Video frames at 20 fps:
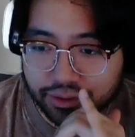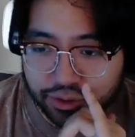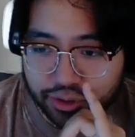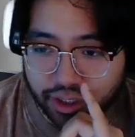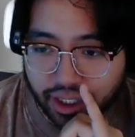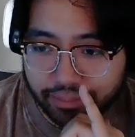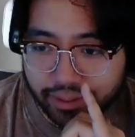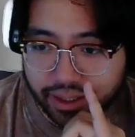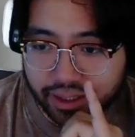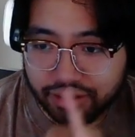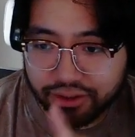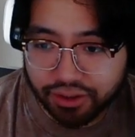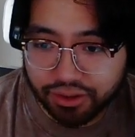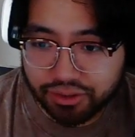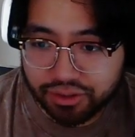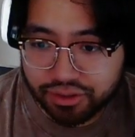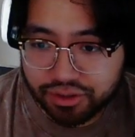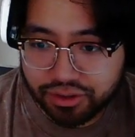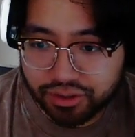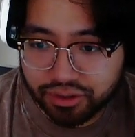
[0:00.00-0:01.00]
dropping
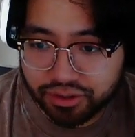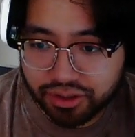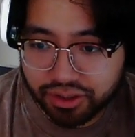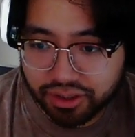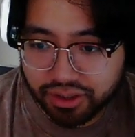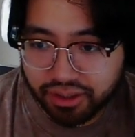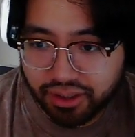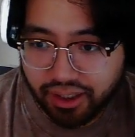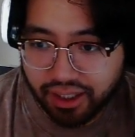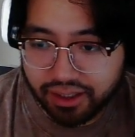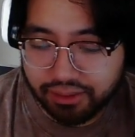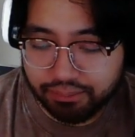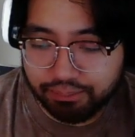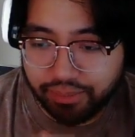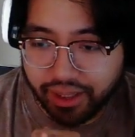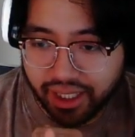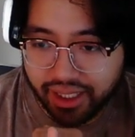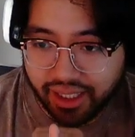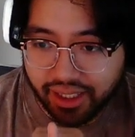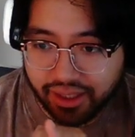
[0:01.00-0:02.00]
another searcher and
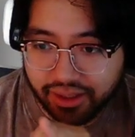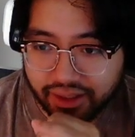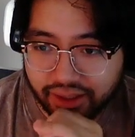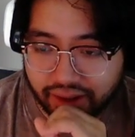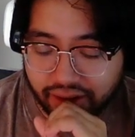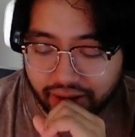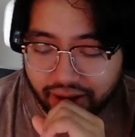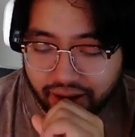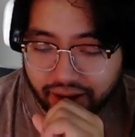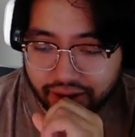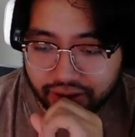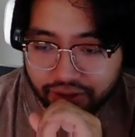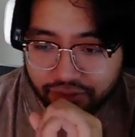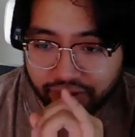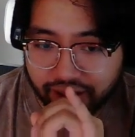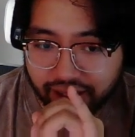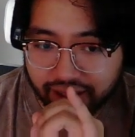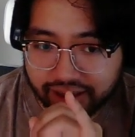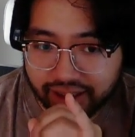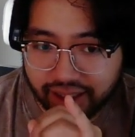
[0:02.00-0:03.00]
banking on the
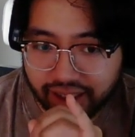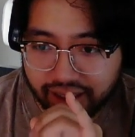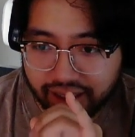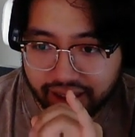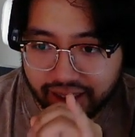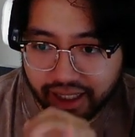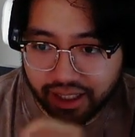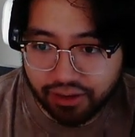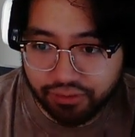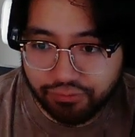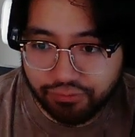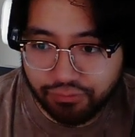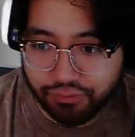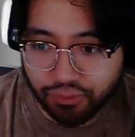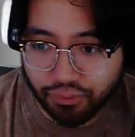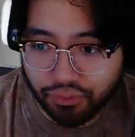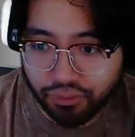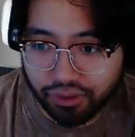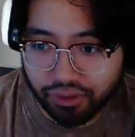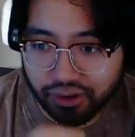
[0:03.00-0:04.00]
fact that I get a
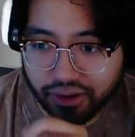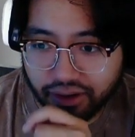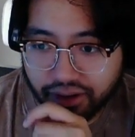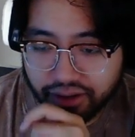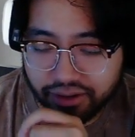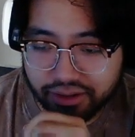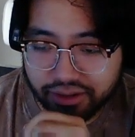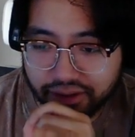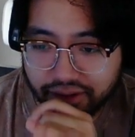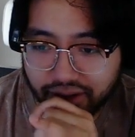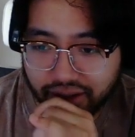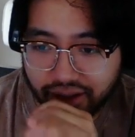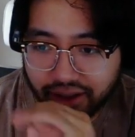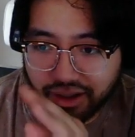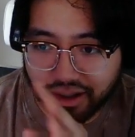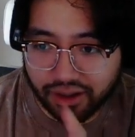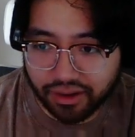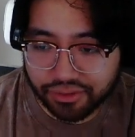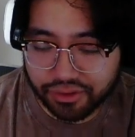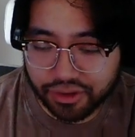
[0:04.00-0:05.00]
4
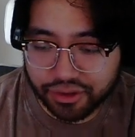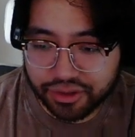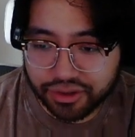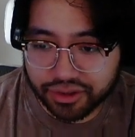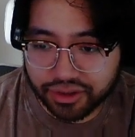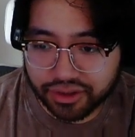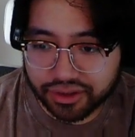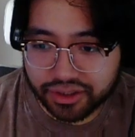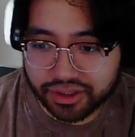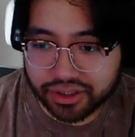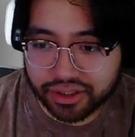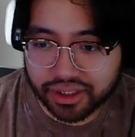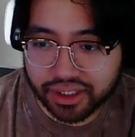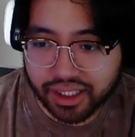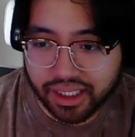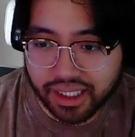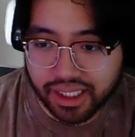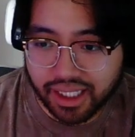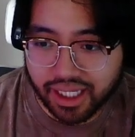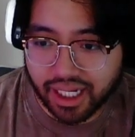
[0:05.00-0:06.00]
on the search,
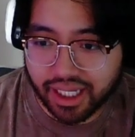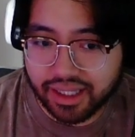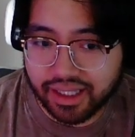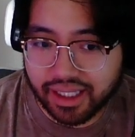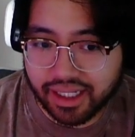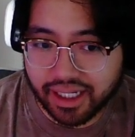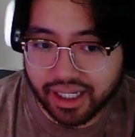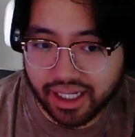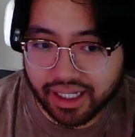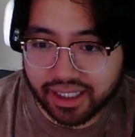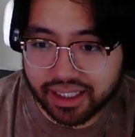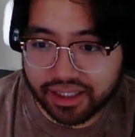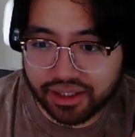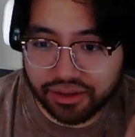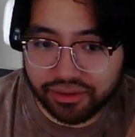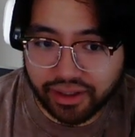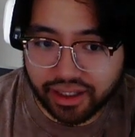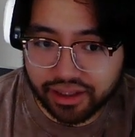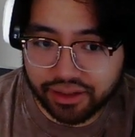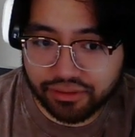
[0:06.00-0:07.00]
and then I can
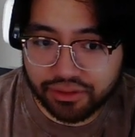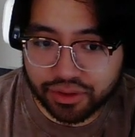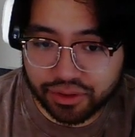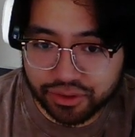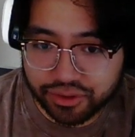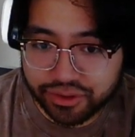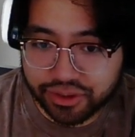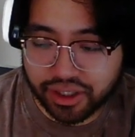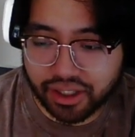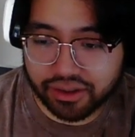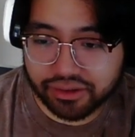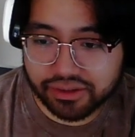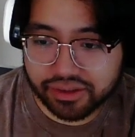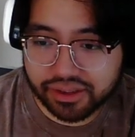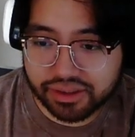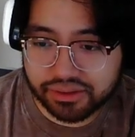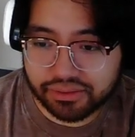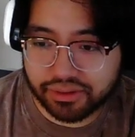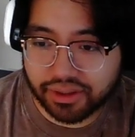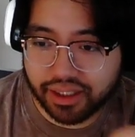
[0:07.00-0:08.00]
do end of turn
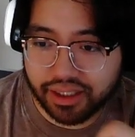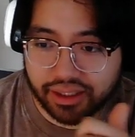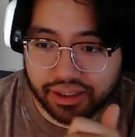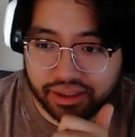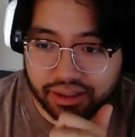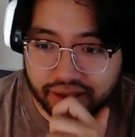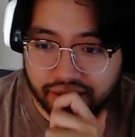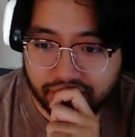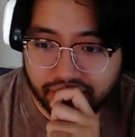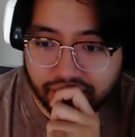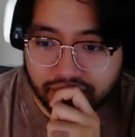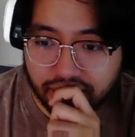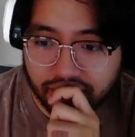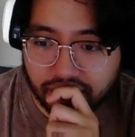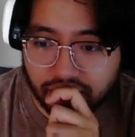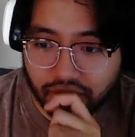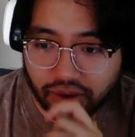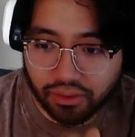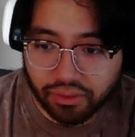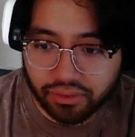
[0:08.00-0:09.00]
Jogris, right?
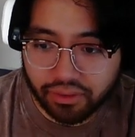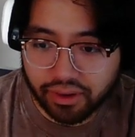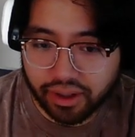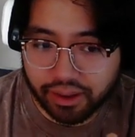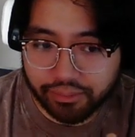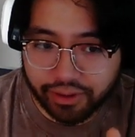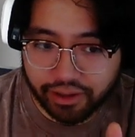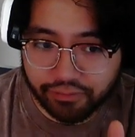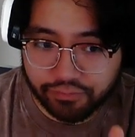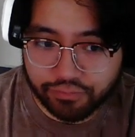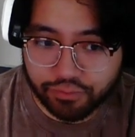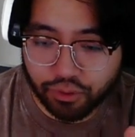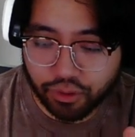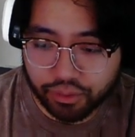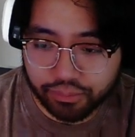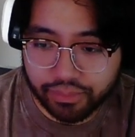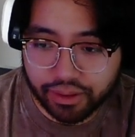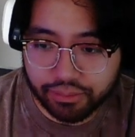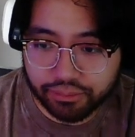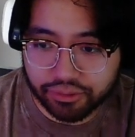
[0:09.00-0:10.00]
Or I'm at 4
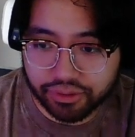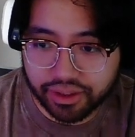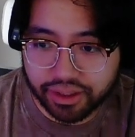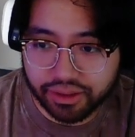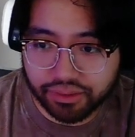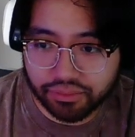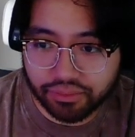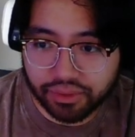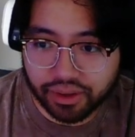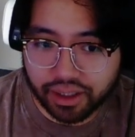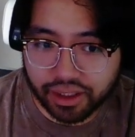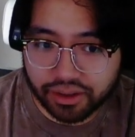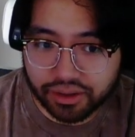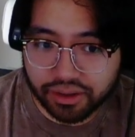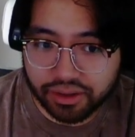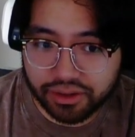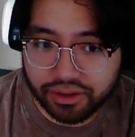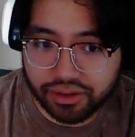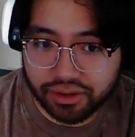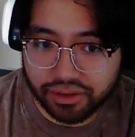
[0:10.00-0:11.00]
memory. What I
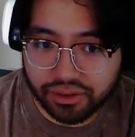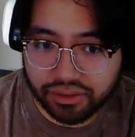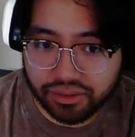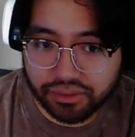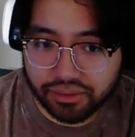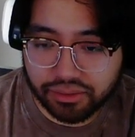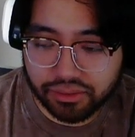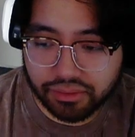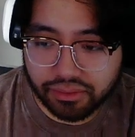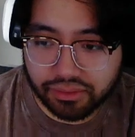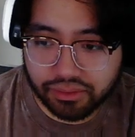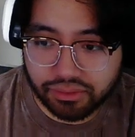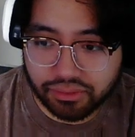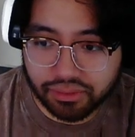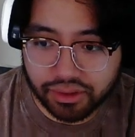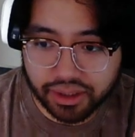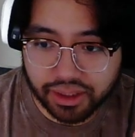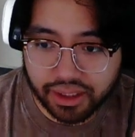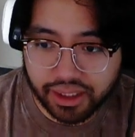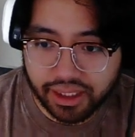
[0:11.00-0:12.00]
could do
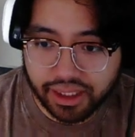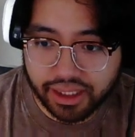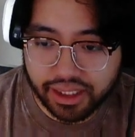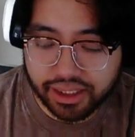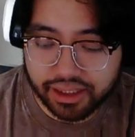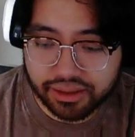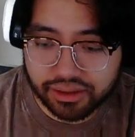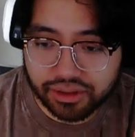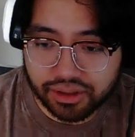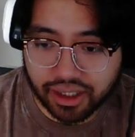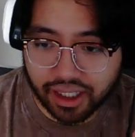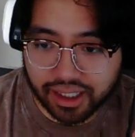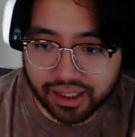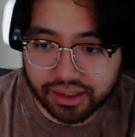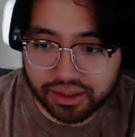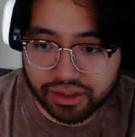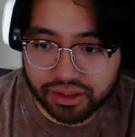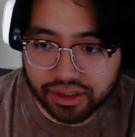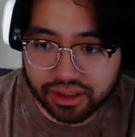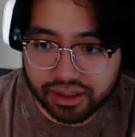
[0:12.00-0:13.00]
really is I
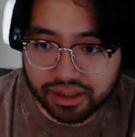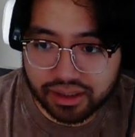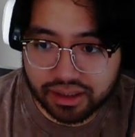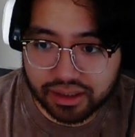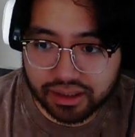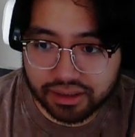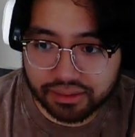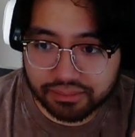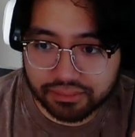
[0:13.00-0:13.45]
could just